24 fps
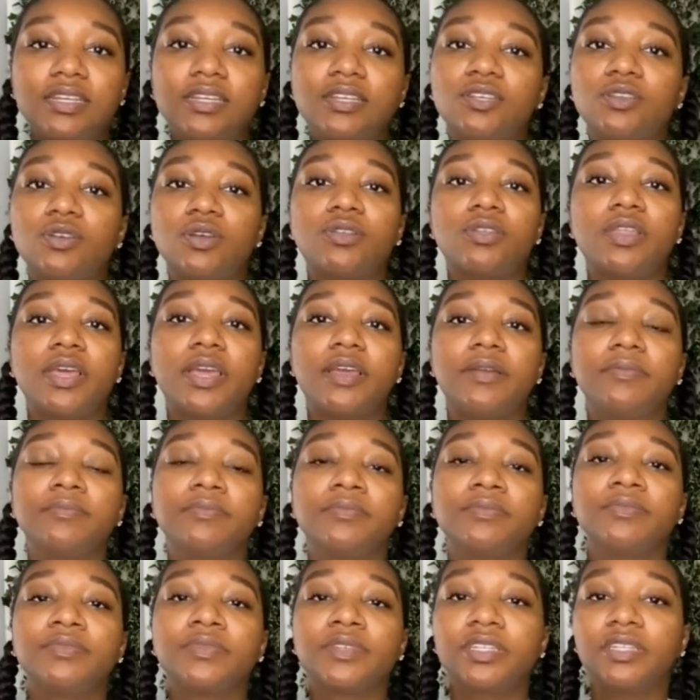So
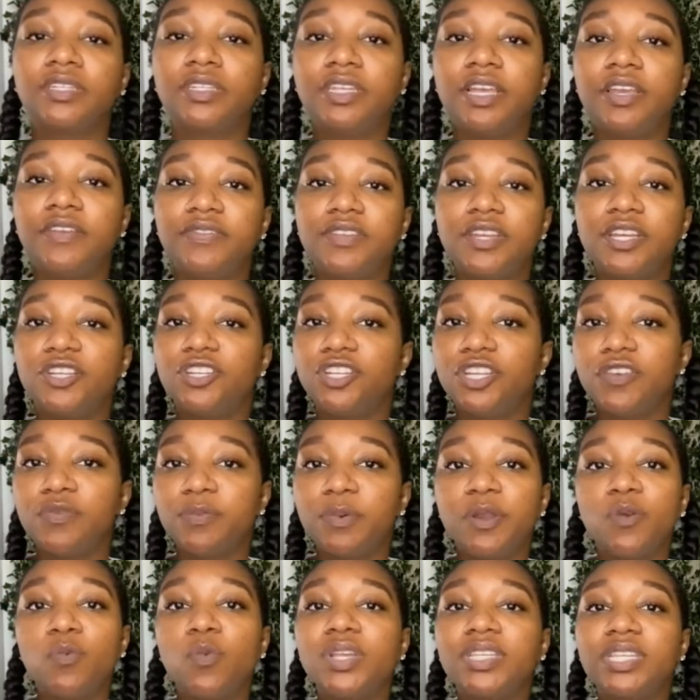teeth did shift,
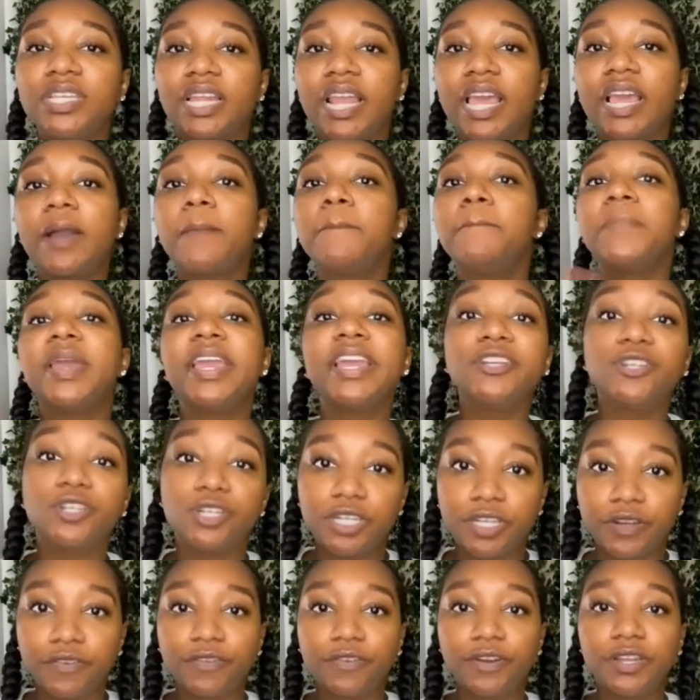but it wasn't like a major
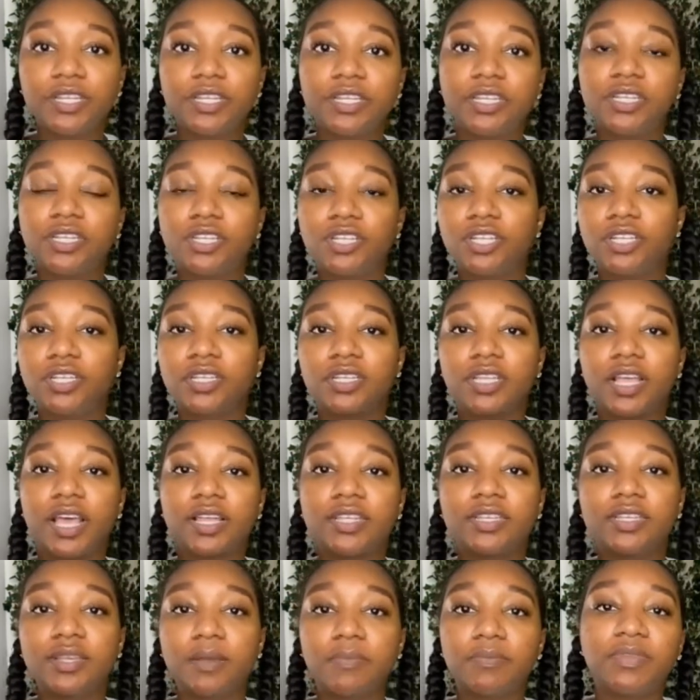difference. It's just
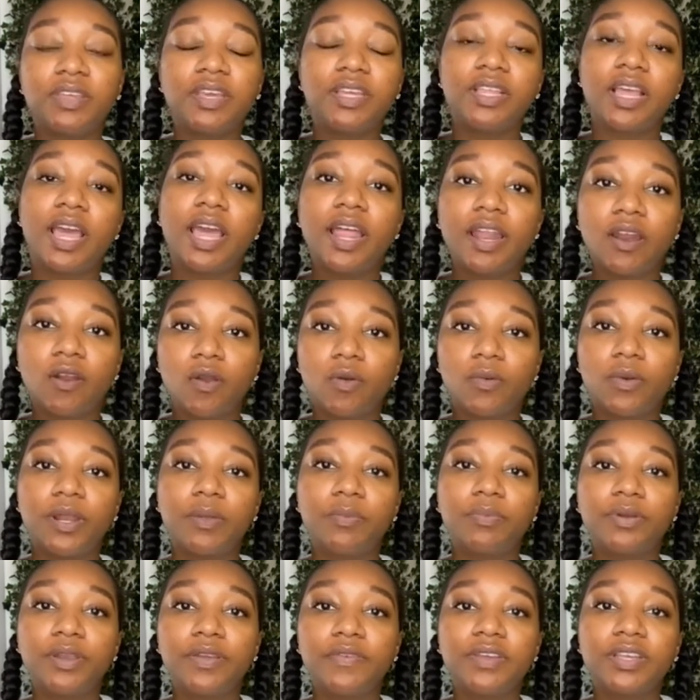that something that had already
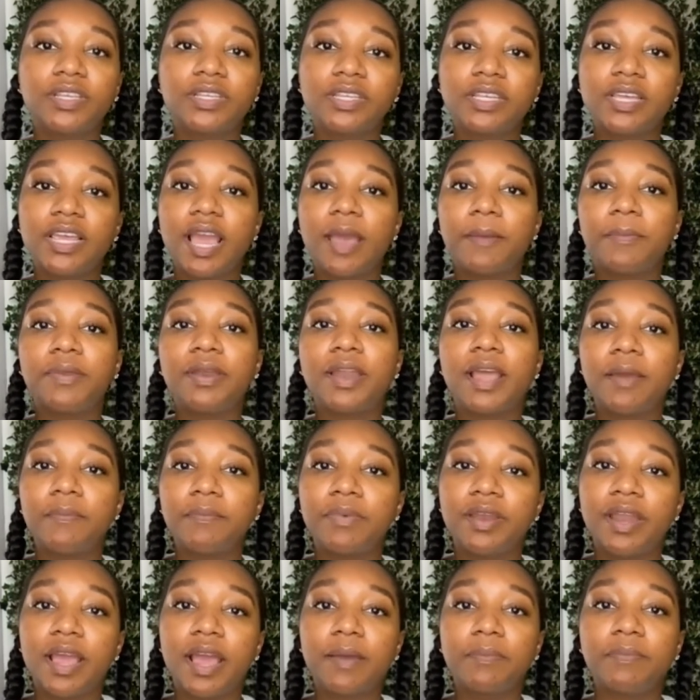previously happening
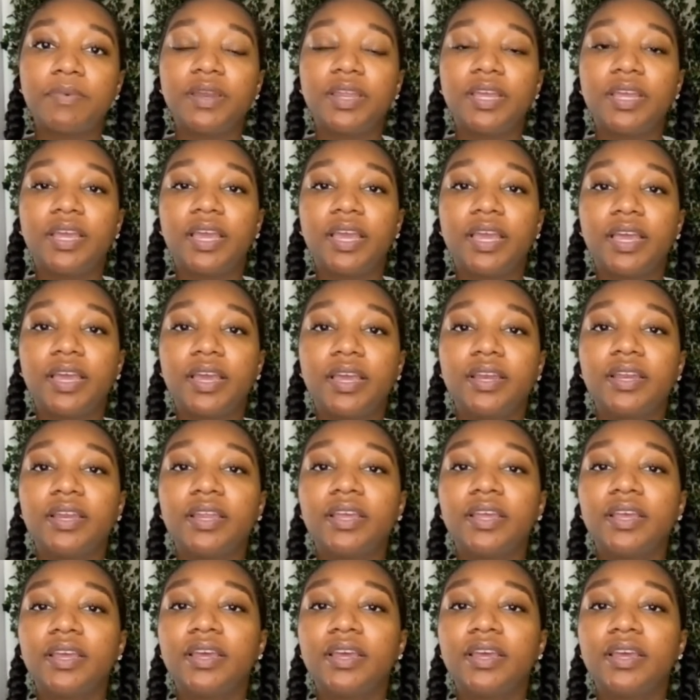and